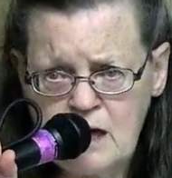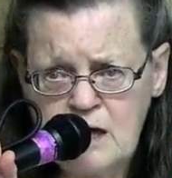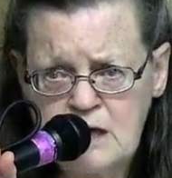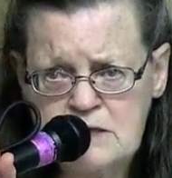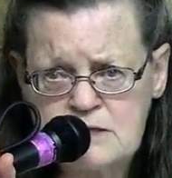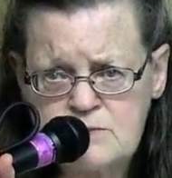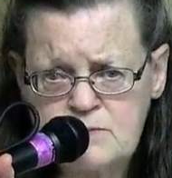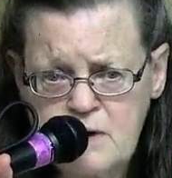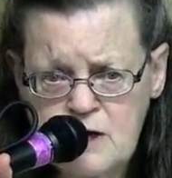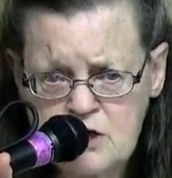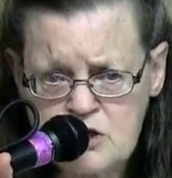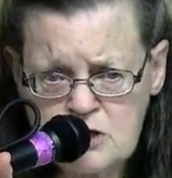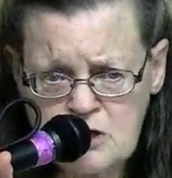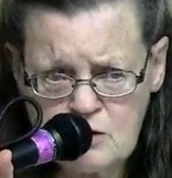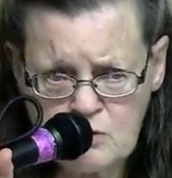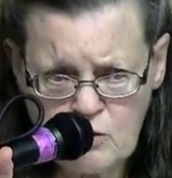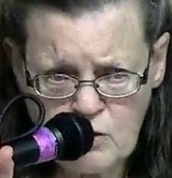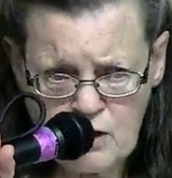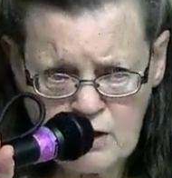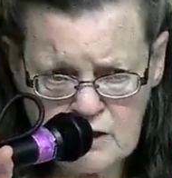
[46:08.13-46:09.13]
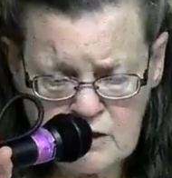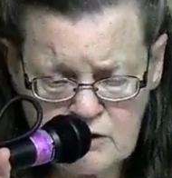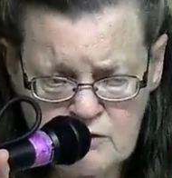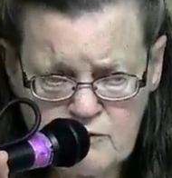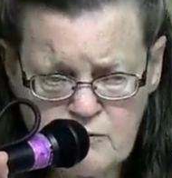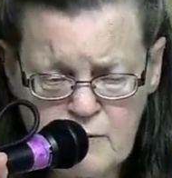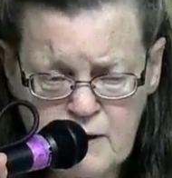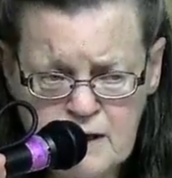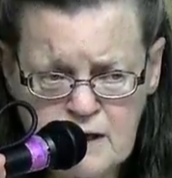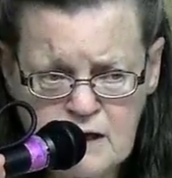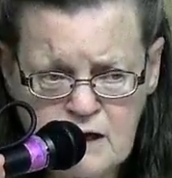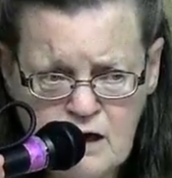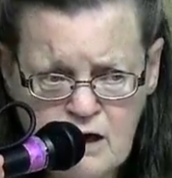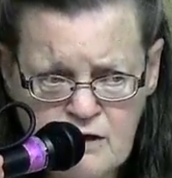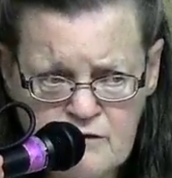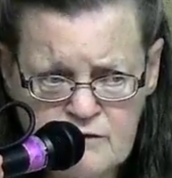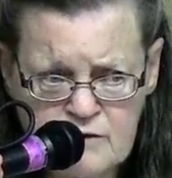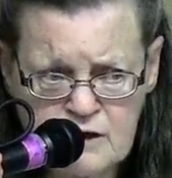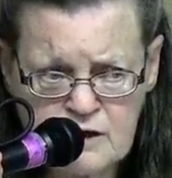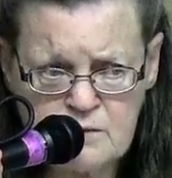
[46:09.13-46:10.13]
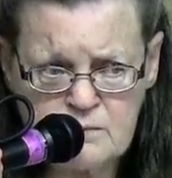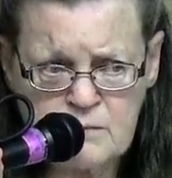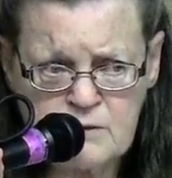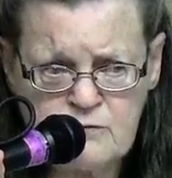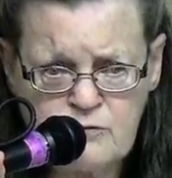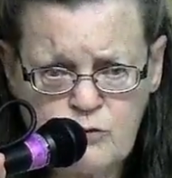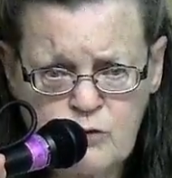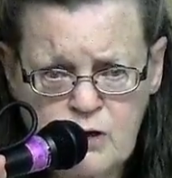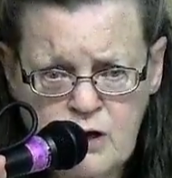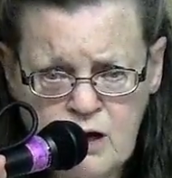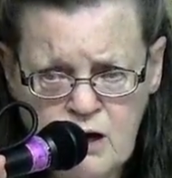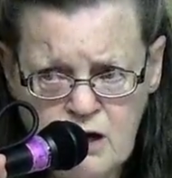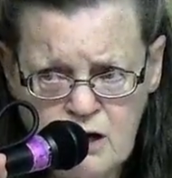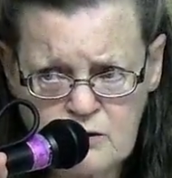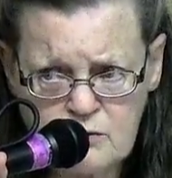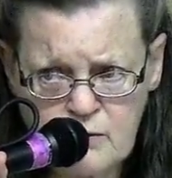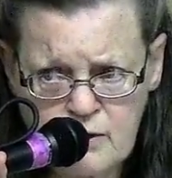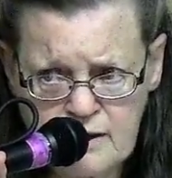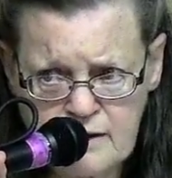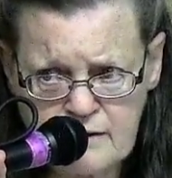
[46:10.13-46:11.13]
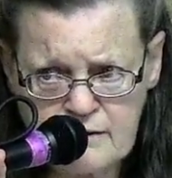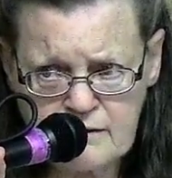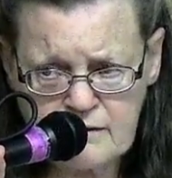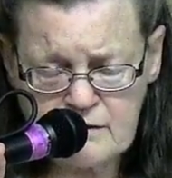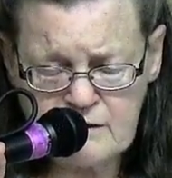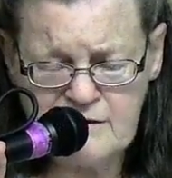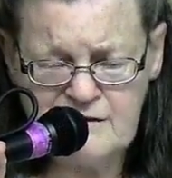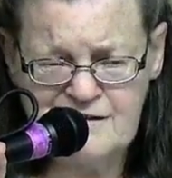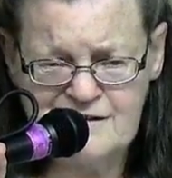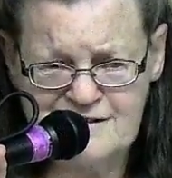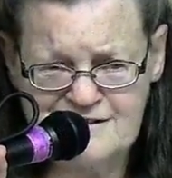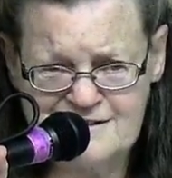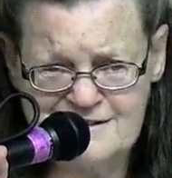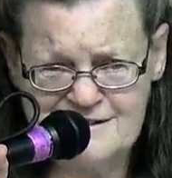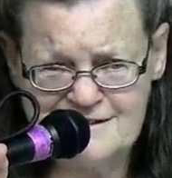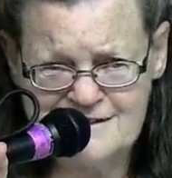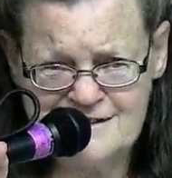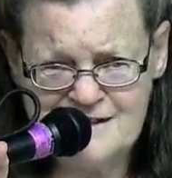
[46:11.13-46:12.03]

especially one you've made a covenant before God with.